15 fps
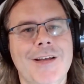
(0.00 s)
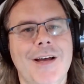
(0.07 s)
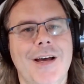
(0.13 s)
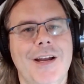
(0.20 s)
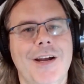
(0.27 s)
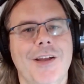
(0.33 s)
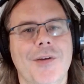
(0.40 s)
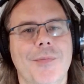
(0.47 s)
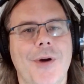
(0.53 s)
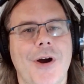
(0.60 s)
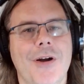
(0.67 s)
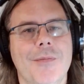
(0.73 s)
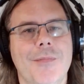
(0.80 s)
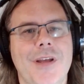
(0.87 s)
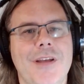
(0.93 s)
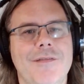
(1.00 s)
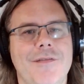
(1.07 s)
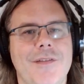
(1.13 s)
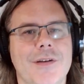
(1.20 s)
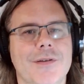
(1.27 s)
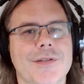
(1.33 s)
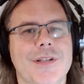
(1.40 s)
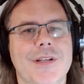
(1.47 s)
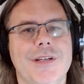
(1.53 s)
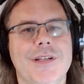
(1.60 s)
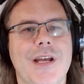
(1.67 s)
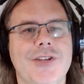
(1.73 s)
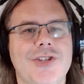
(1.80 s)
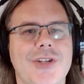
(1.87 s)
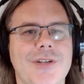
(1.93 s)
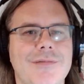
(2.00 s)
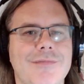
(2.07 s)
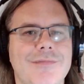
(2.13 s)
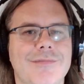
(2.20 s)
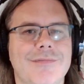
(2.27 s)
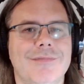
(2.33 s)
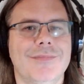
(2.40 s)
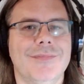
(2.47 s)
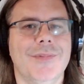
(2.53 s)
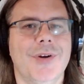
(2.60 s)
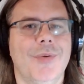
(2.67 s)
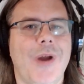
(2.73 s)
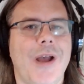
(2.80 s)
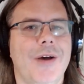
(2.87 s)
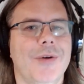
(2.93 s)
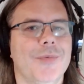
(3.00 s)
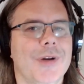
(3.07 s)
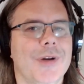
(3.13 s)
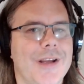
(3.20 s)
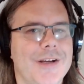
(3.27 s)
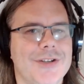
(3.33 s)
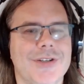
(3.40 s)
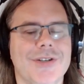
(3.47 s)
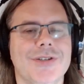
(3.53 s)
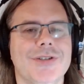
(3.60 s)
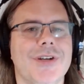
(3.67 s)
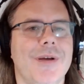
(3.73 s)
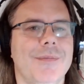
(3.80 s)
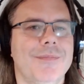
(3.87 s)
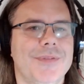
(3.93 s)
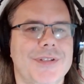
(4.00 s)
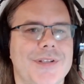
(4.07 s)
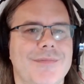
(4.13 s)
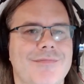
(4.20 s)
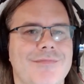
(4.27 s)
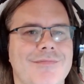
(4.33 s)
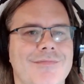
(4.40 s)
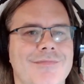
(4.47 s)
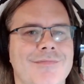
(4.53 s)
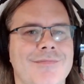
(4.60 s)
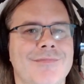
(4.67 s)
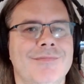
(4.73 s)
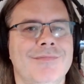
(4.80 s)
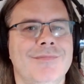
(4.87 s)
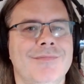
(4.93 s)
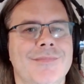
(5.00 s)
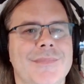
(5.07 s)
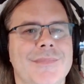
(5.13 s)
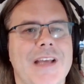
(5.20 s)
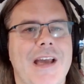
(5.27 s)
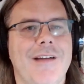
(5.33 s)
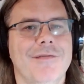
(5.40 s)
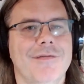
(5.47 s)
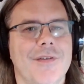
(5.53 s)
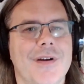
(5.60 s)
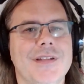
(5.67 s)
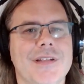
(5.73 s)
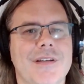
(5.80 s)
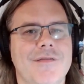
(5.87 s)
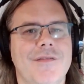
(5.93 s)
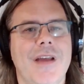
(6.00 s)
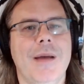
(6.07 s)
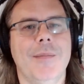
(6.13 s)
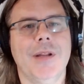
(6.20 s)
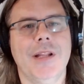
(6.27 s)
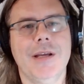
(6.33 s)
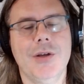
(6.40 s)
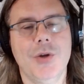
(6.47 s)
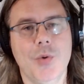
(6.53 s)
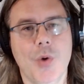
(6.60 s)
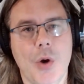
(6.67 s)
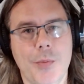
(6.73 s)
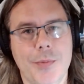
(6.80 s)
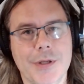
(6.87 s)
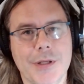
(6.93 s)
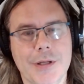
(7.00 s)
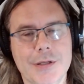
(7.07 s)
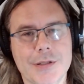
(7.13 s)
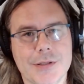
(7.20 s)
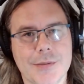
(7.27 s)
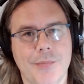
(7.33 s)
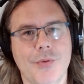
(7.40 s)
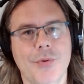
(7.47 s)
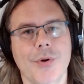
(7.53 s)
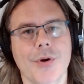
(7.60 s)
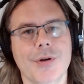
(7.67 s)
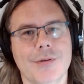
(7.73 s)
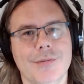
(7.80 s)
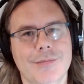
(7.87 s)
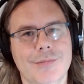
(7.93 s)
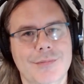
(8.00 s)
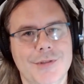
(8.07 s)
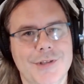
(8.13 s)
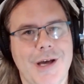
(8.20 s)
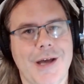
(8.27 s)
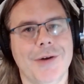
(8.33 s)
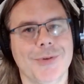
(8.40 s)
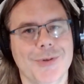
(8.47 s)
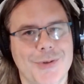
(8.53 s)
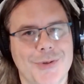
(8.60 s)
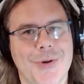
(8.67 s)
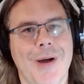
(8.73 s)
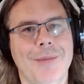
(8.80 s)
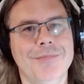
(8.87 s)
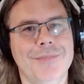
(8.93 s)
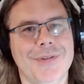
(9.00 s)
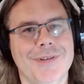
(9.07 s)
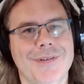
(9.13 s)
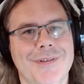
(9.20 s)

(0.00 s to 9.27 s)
Another part of me feels the tension around relationships. To have friends and family who openly support Donald Trump,